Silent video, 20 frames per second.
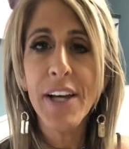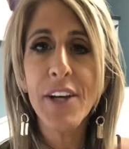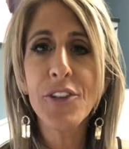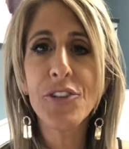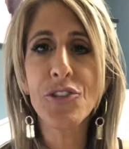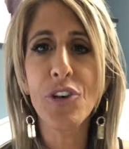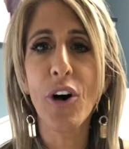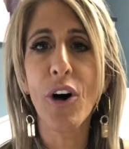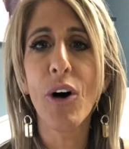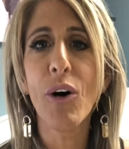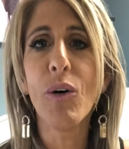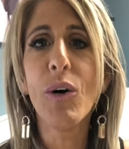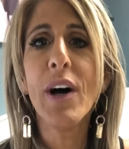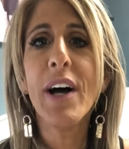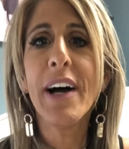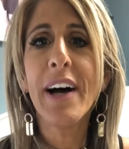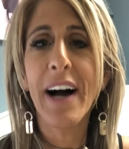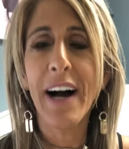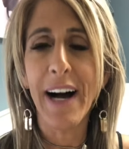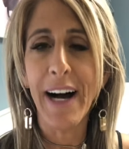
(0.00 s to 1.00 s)
So
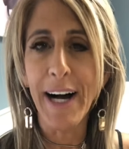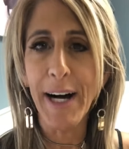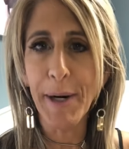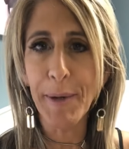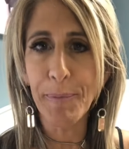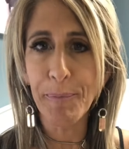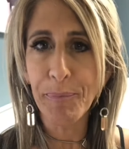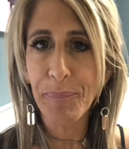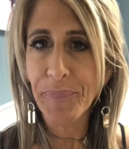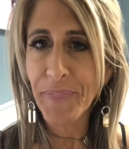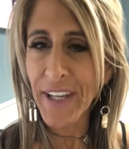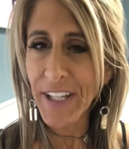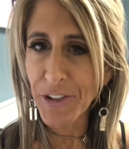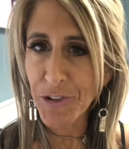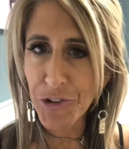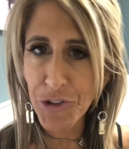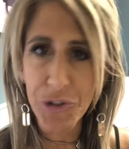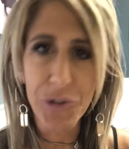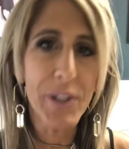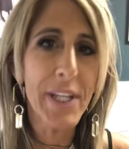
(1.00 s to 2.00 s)
um, they
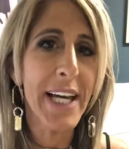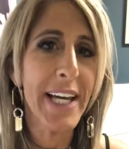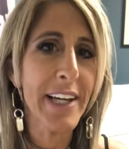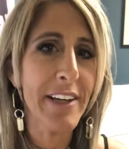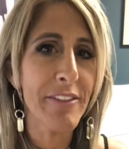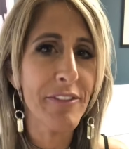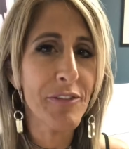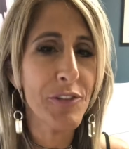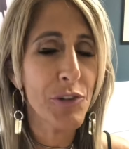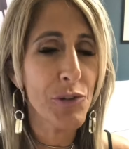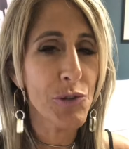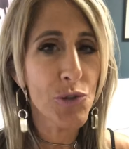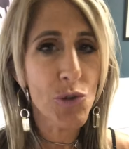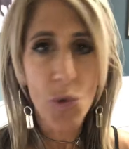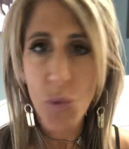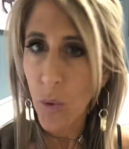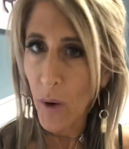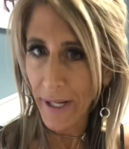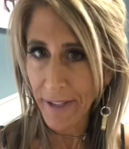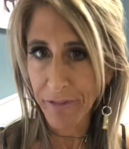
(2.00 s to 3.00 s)
do get confused
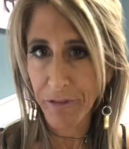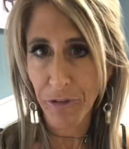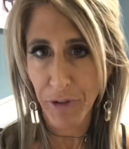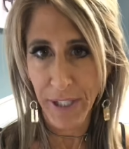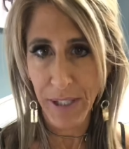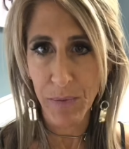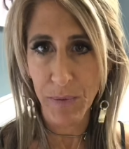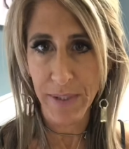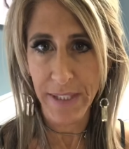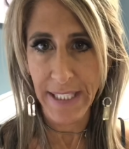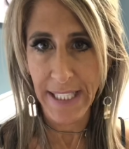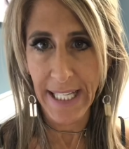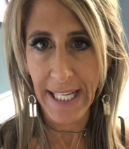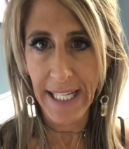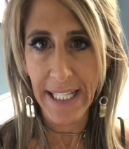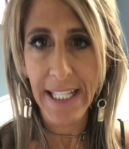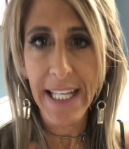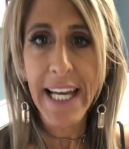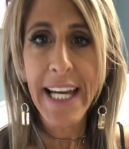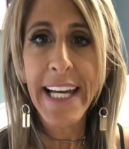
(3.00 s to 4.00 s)
quite
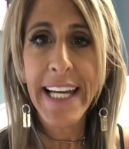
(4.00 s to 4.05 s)
frequently,